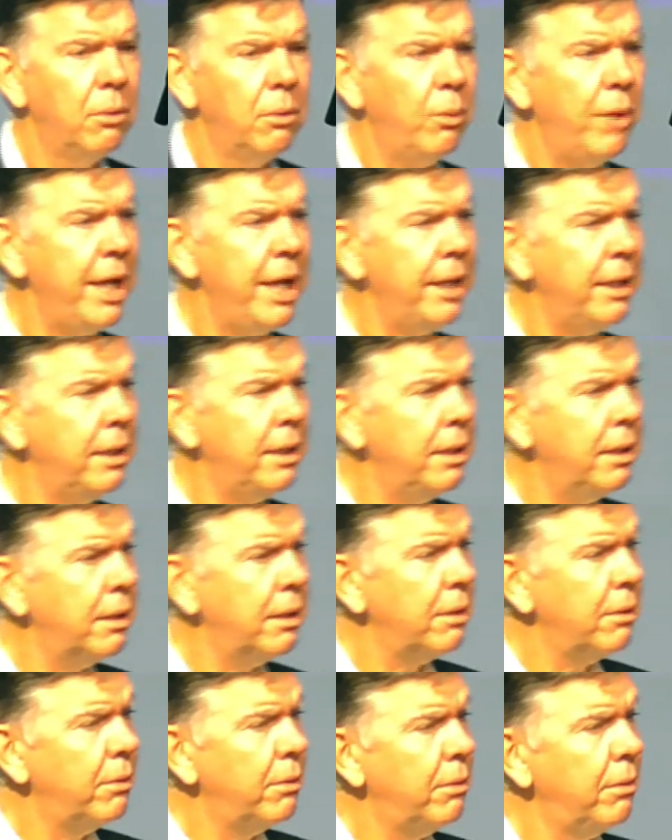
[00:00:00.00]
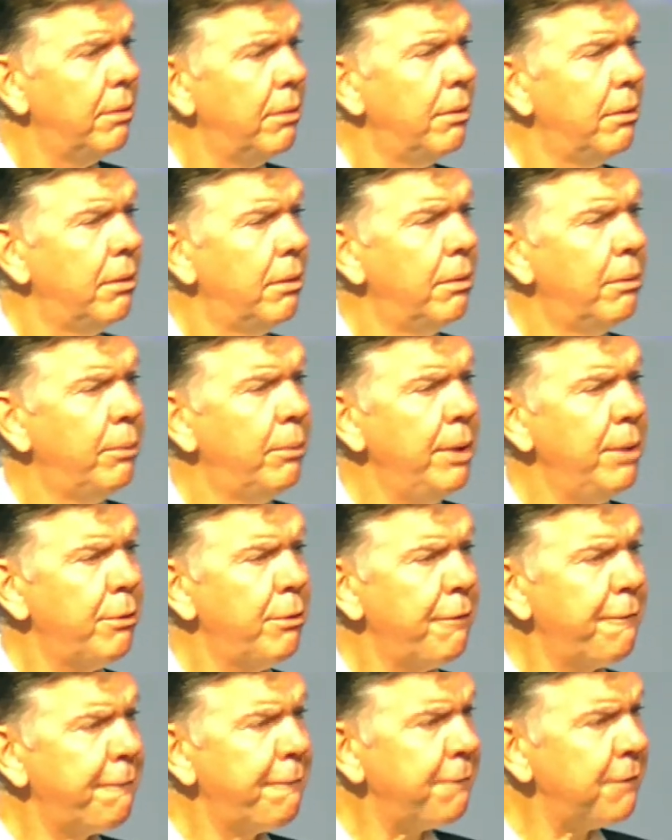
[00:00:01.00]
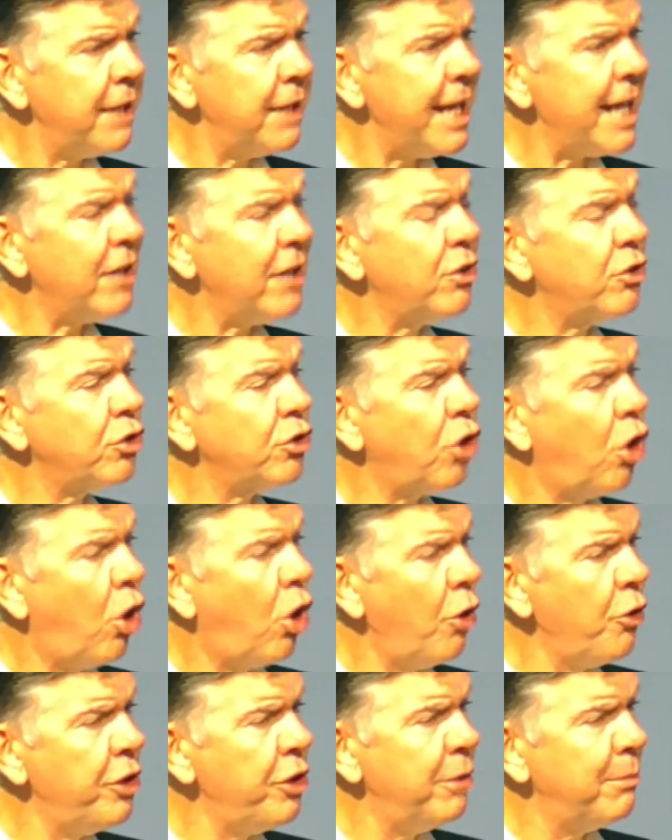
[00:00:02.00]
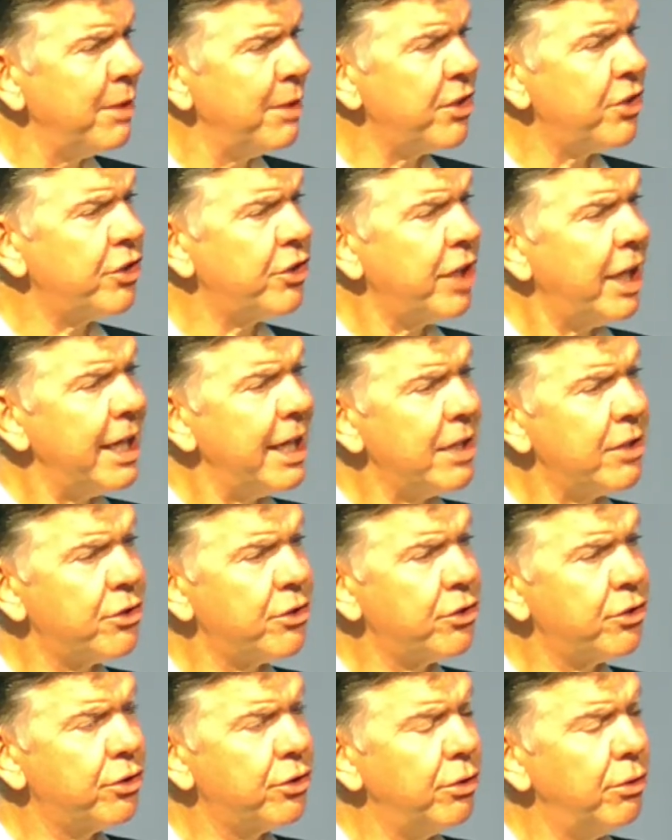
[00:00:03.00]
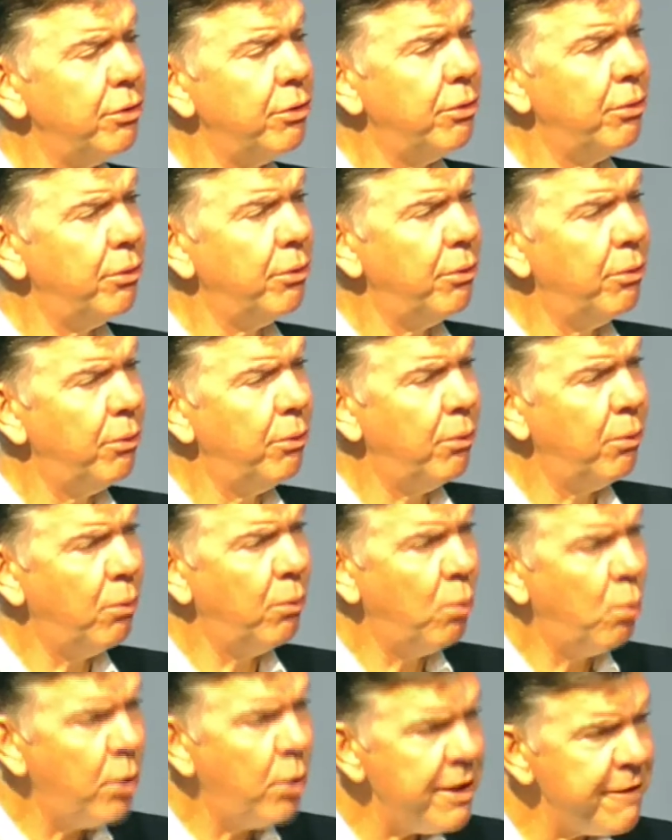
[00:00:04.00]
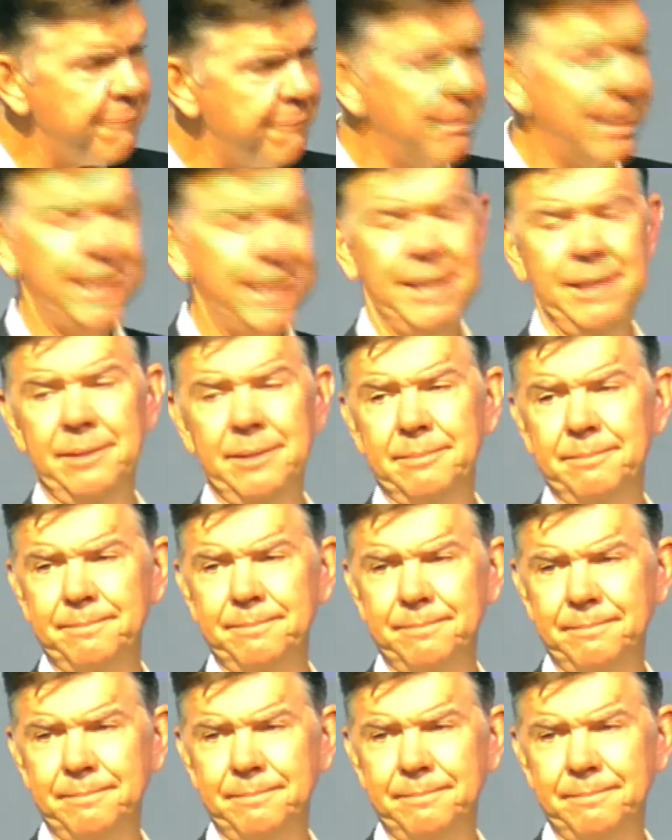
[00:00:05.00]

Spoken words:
When we reflect on the mistakes we've made